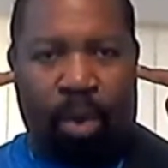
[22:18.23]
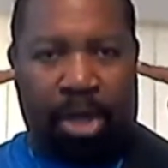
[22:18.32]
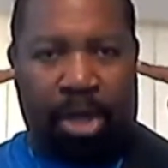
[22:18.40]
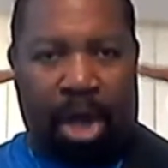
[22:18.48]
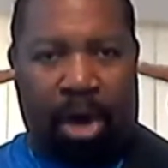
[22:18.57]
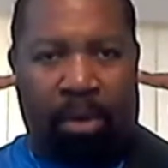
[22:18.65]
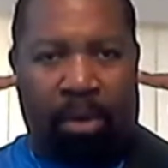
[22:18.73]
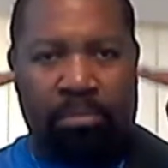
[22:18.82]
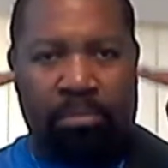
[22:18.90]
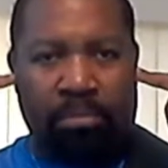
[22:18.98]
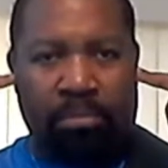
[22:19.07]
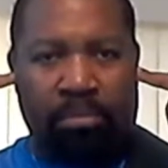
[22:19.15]
where to
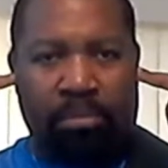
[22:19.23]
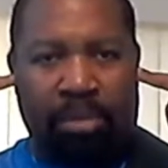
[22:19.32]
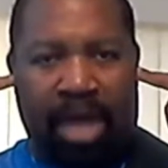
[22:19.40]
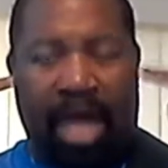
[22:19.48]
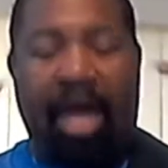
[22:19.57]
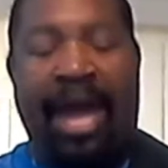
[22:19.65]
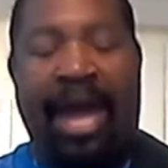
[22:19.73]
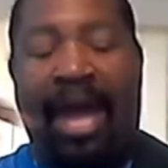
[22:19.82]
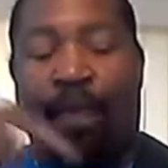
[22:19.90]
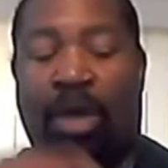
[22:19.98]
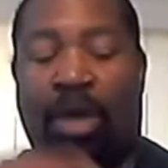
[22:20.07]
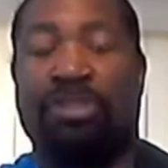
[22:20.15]
go
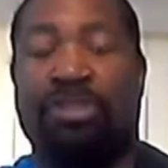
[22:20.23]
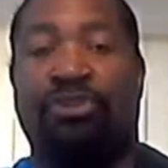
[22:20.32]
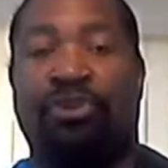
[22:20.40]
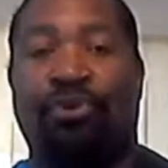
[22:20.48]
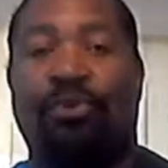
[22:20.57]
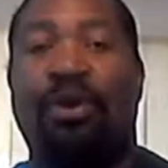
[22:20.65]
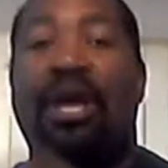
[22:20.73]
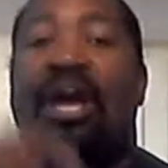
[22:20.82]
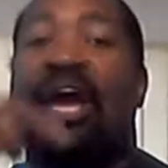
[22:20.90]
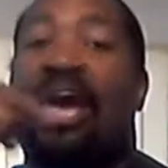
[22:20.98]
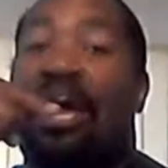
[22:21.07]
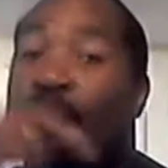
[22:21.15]
and what to do
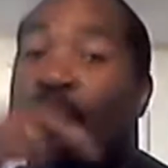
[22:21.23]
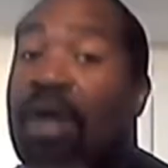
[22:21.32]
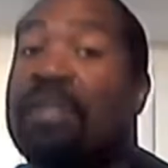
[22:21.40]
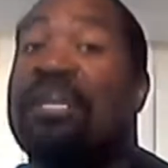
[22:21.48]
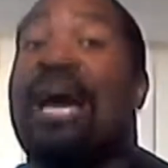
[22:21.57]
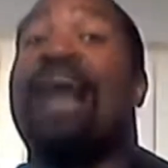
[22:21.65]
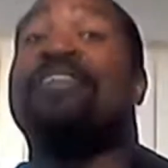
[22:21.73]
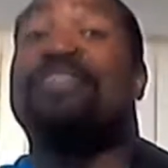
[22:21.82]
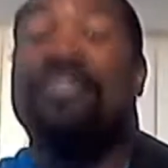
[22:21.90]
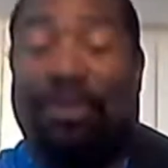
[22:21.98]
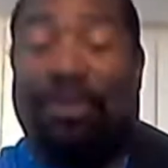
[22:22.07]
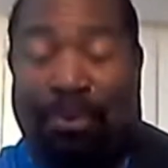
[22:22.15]
and what
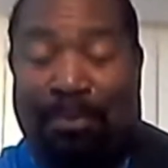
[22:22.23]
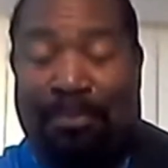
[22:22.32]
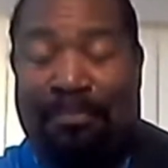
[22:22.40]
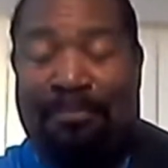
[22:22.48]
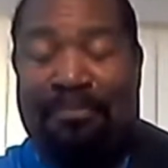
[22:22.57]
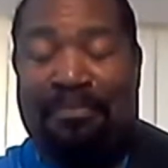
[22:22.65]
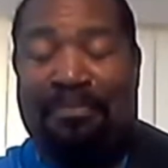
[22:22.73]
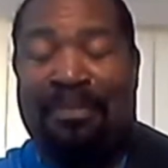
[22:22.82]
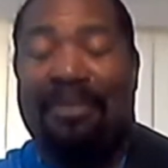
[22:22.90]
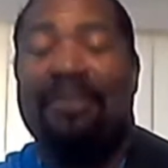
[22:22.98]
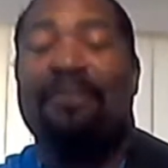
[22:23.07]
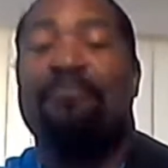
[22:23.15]
not to do
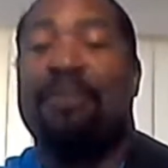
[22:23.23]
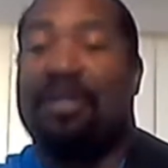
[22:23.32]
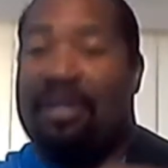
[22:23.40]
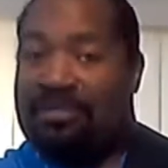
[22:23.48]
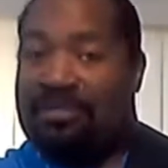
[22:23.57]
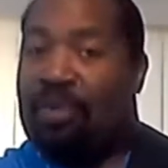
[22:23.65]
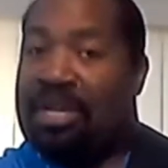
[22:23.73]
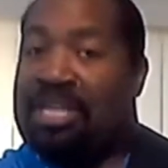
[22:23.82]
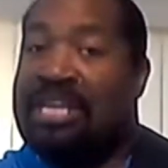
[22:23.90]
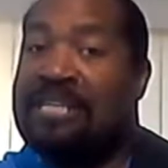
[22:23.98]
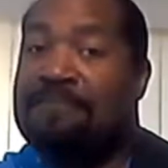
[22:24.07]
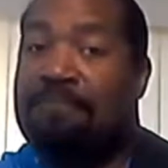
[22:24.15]
because of
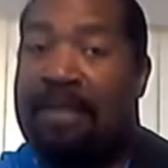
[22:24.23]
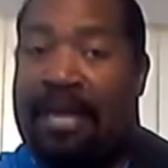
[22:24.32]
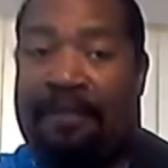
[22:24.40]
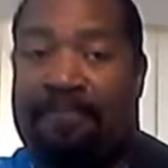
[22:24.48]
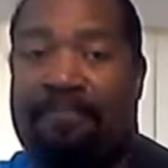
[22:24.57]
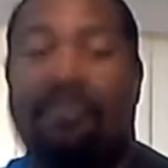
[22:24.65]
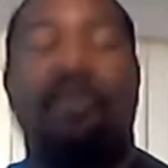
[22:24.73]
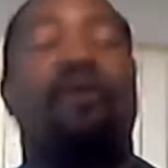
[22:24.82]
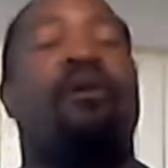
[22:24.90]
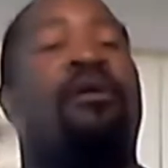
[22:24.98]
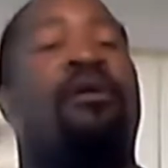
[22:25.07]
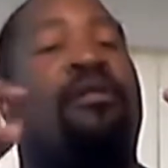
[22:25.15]
what he's playing.
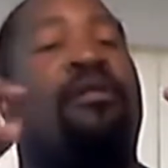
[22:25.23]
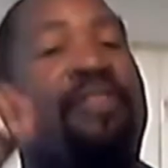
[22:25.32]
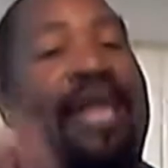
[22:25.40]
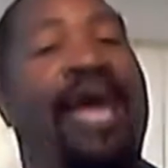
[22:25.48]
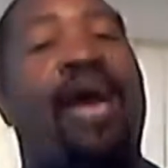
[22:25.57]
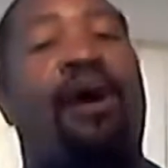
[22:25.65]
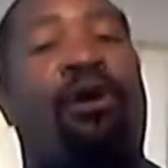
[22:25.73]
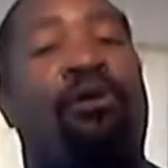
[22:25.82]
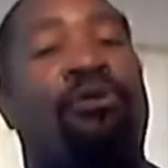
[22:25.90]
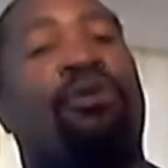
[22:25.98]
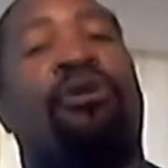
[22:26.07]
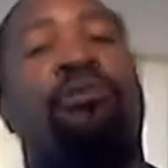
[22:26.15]

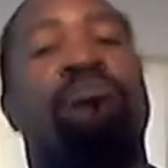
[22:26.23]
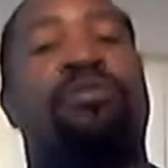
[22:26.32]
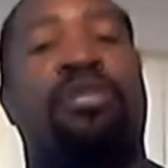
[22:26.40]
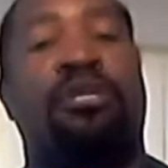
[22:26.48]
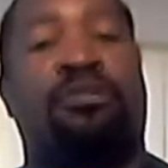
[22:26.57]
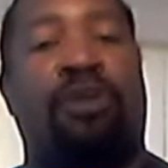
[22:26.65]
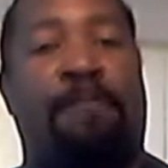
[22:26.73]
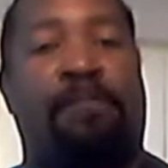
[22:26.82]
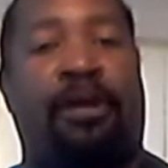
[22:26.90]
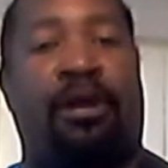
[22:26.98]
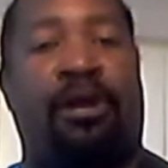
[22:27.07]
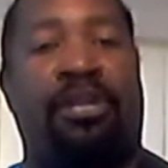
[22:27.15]
Now, here comes the
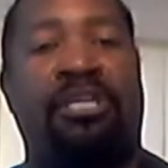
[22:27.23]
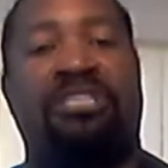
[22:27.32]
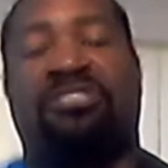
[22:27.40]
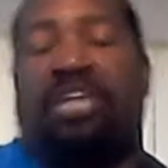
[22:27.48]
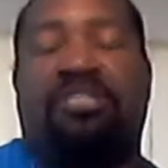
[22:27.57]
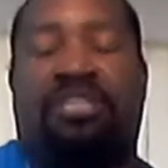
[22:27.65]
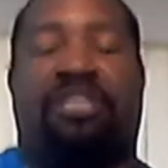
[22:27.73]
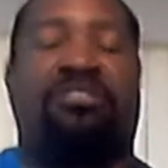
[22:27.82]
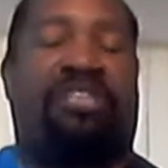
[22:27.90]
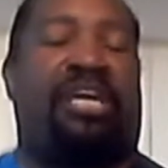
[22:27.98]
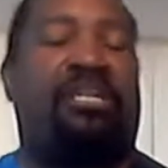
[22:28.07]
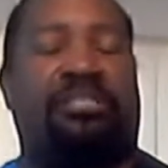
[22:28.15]
guitar player. He's tink,
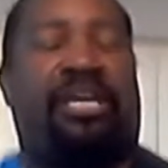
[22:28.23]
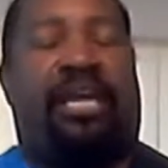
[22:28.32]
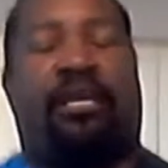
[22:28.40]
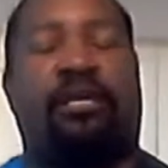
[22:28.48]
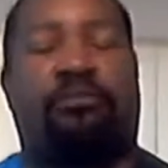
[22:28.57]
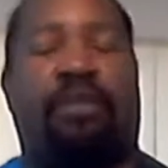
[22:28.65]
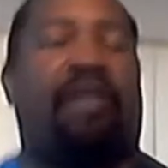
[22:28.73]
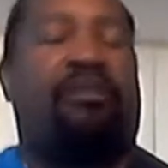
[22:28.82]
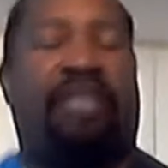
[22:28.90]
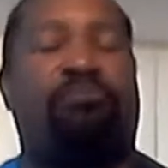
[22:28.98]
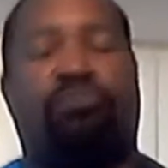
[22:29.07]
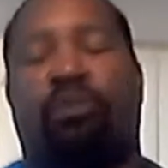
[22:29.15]
tink, tink, tink,
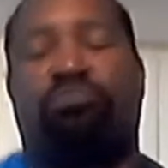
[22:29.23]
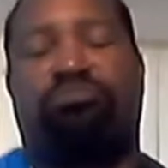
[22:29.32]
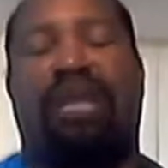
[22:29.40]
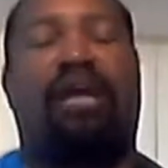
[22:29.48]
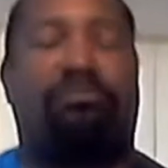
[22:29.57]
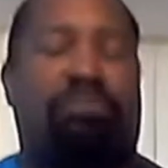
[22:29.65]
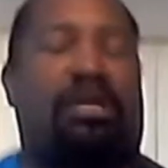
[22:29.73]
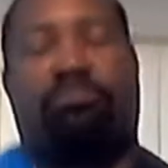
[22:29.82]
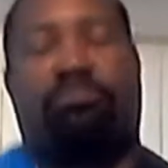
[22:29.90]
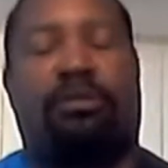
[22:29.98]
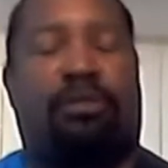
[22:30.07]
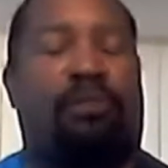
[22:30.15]
tink,
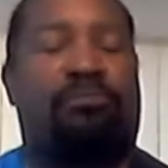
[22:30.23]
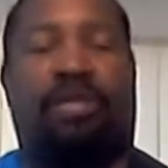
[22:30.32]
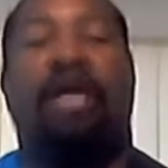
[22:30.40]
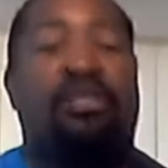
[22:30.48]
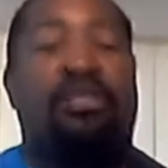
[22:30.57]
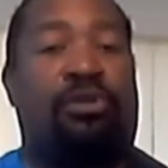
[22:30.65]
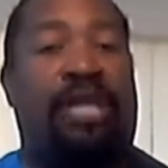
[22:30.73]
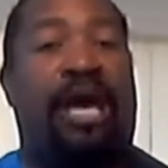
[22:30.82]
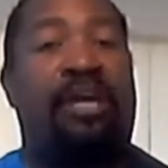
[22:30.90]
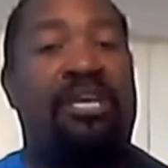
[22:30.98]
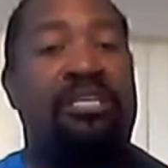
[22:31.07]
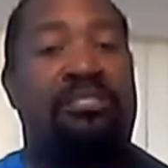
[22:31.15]
tink. So
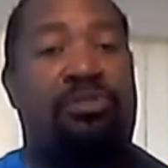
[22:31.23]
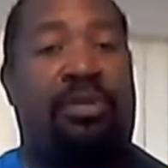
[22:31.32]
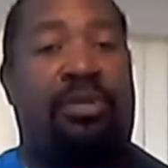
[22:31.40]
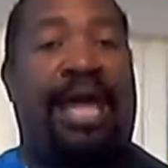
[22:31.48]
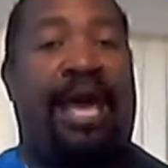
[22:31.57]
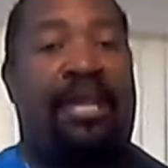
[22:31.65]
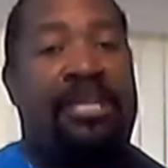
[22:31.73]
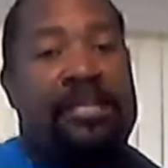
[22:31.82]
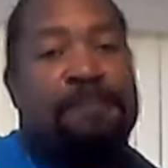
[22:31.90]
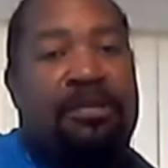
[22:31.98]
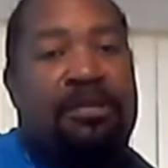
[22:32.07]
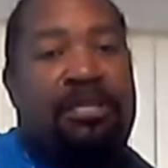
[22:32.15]
now he's doing that.
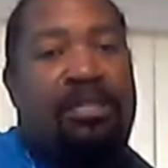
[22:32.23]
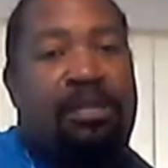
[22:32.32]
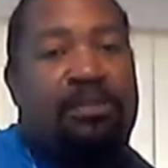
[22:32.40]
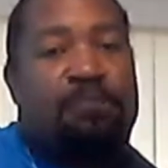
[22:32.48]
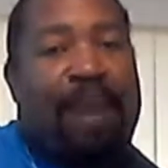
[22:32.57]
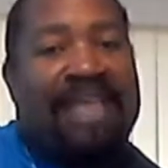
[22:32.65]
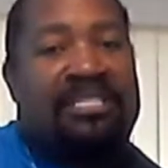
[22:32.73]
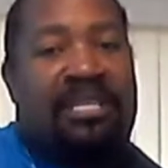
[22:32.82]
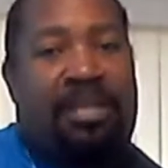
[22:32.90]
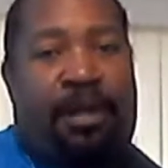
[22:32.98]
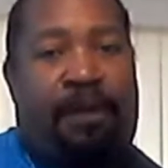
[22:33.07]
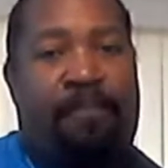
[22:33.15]
He's putting a little
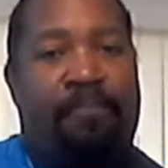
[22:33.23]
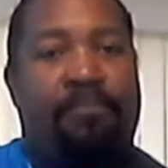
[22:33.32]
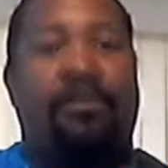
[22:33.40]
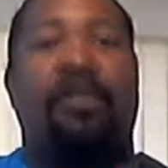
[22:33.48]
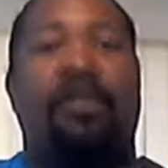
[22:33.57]
spice in there.